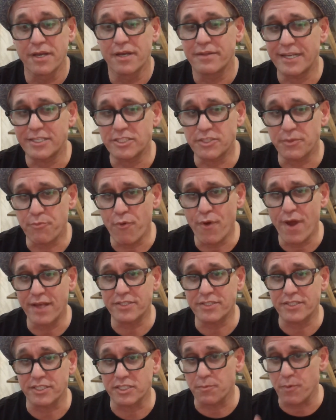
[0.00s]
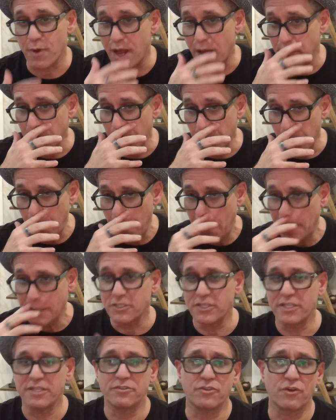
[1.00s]
That's a process problem.
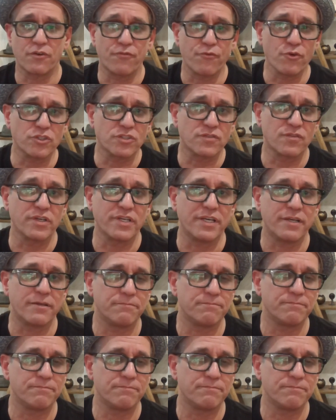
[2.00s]
So first of all,